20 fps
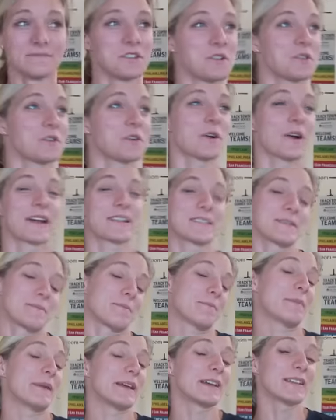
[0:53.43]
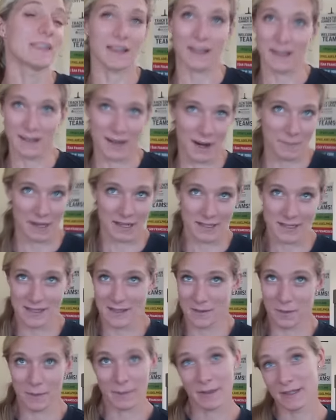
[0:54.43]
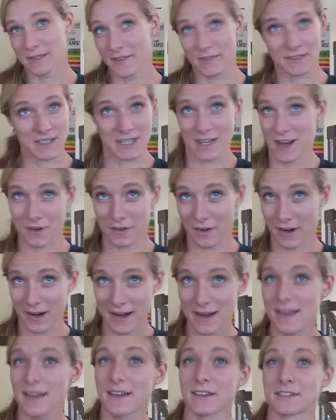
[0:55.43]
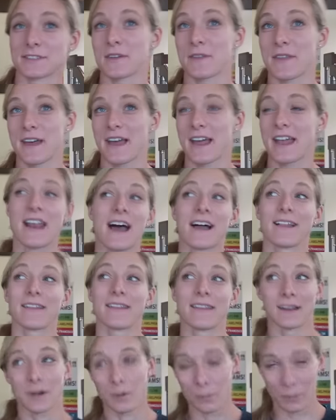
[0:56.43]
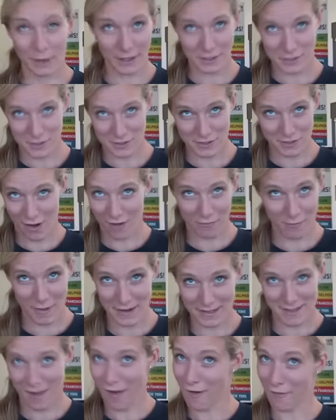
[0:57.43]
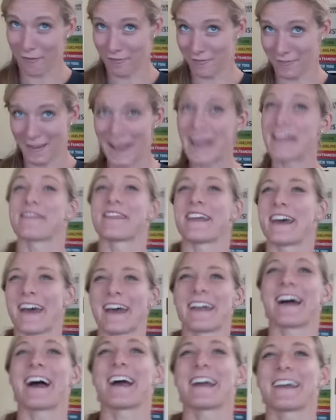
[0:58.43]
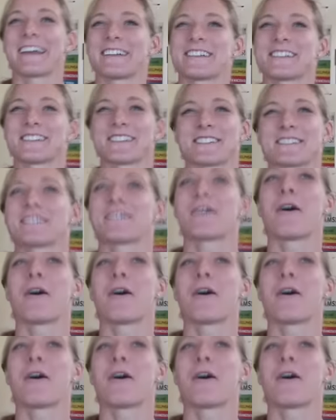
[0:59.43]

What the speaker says: New York has a big lead coming into the women's 1500, so that a little pressure off myself, and then I can just